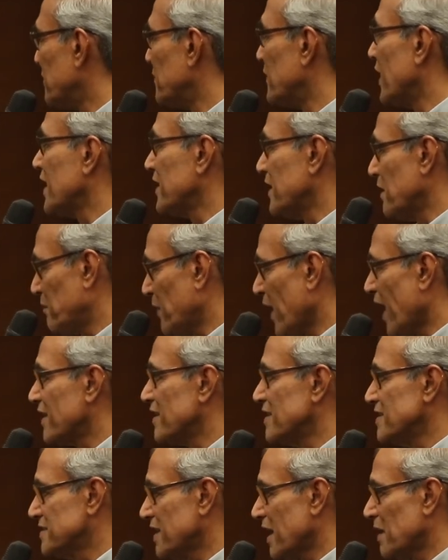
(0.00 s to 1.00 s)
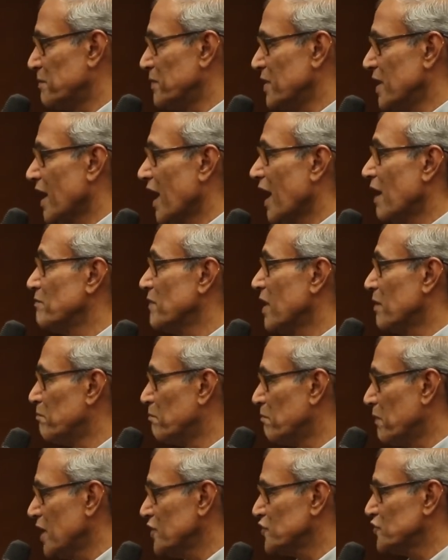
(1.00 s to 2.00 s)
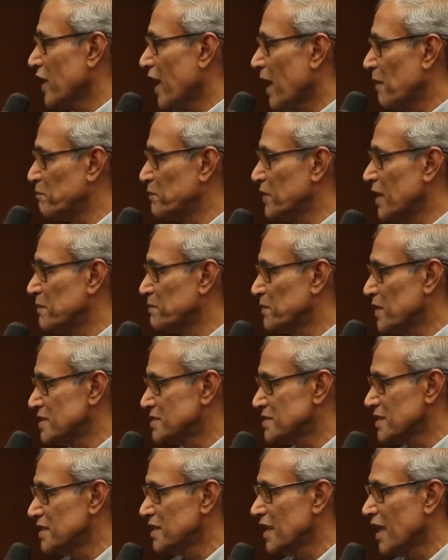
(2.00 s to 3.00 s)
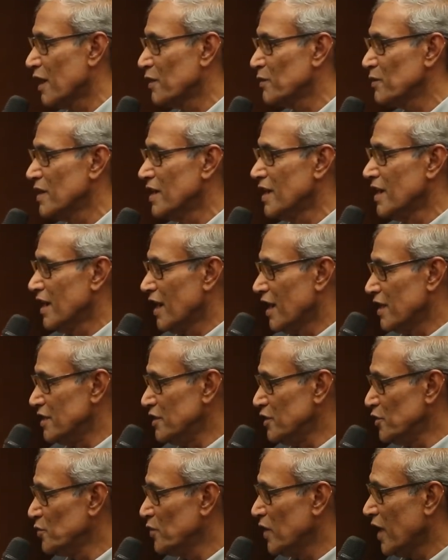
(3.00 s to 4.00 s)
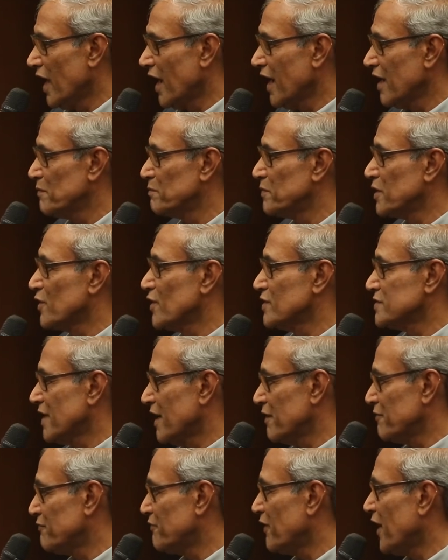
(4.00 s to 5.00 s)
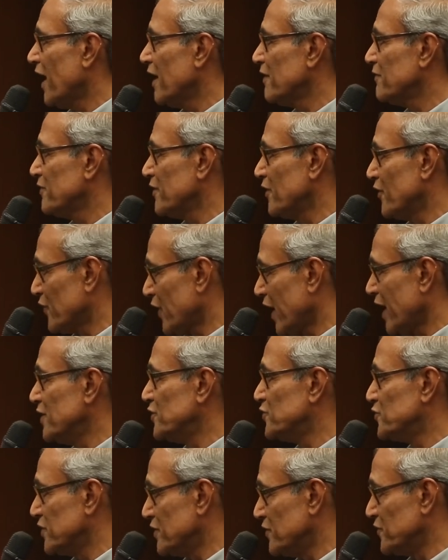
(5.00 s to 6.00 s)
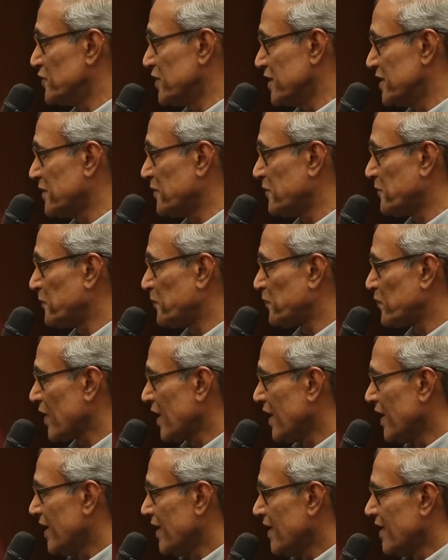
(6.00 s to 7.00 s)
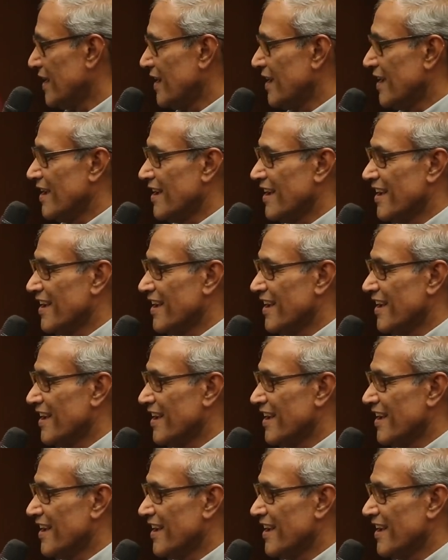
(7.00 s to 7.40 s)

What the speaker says: Make their parents happy. I'm a much happier person now, a new life, because I have 5 grandchildren. Yeah.